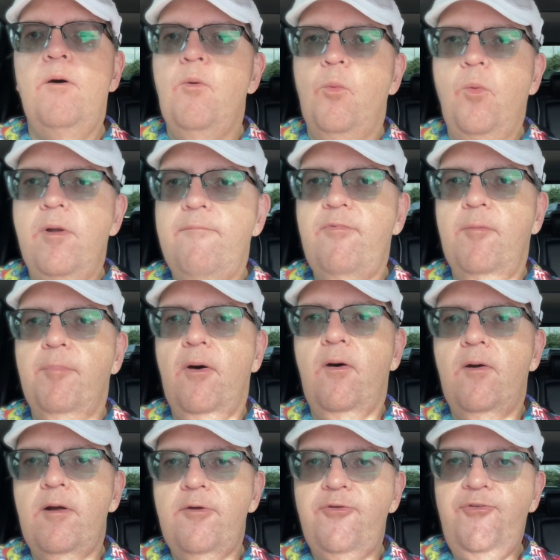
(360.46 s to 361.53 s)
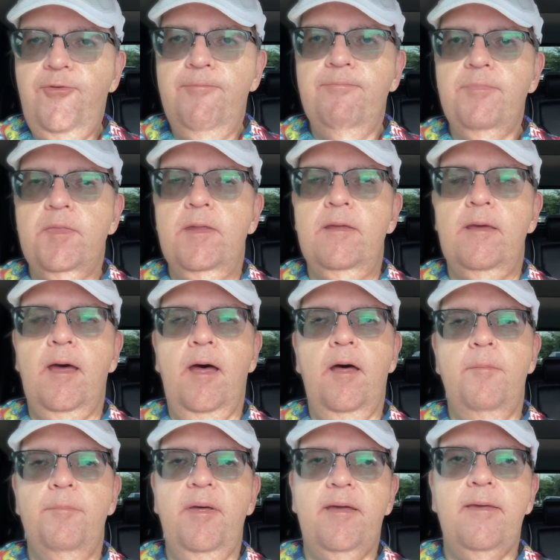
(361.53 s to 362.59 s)
one of the bars,
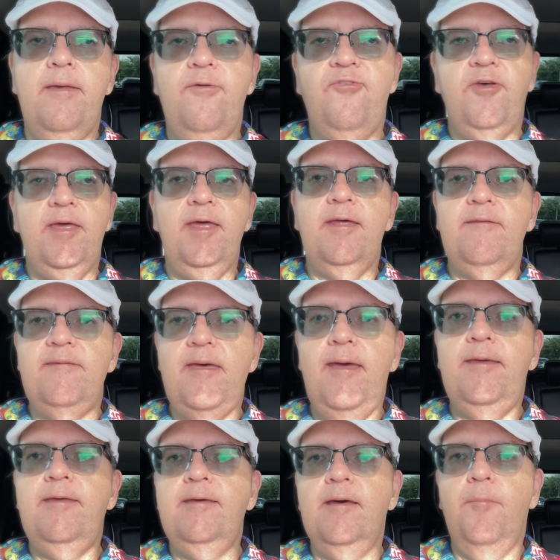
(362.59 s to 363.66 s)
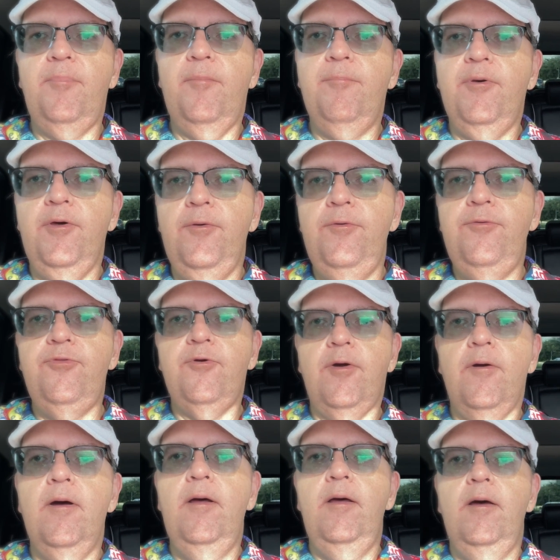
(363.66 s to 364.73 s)
because again, taking up a booth
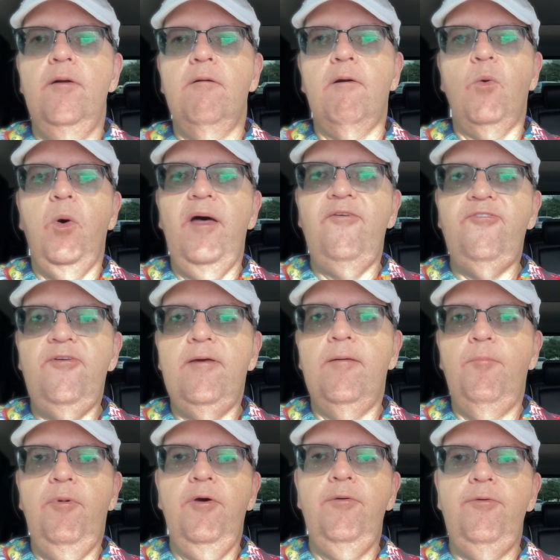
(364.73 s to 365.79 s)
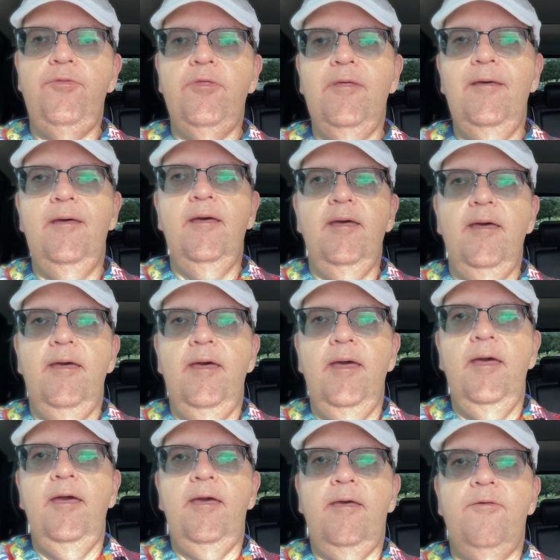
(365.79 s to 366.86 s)
or requesting a booth
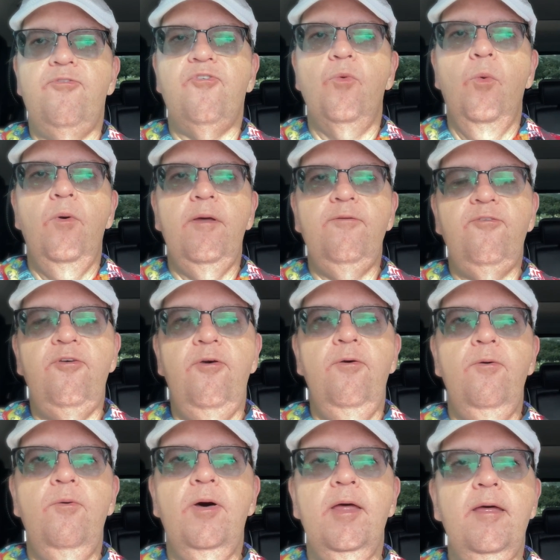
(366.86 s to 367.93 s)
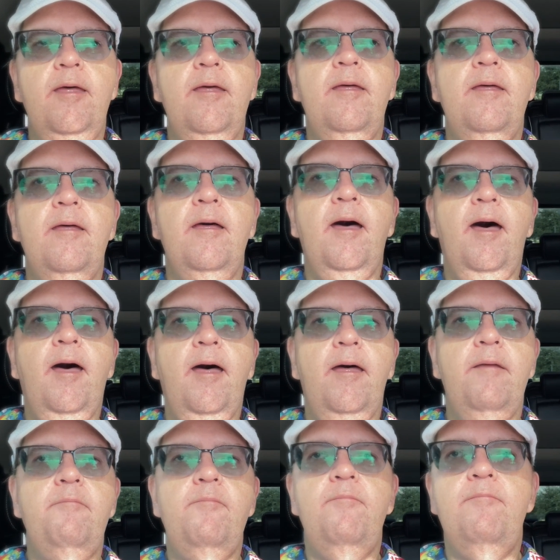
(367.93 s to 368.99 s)
is going to
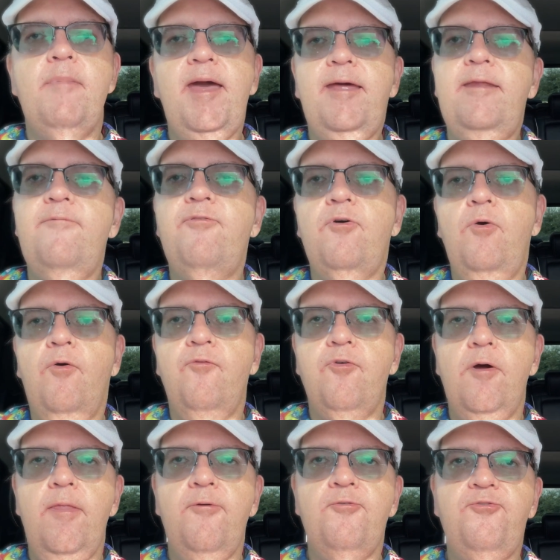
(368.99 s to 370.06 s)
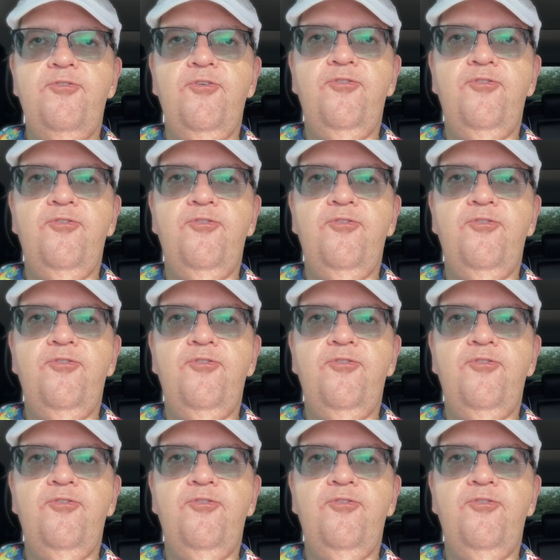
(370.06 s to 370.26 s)
make it difficult for others to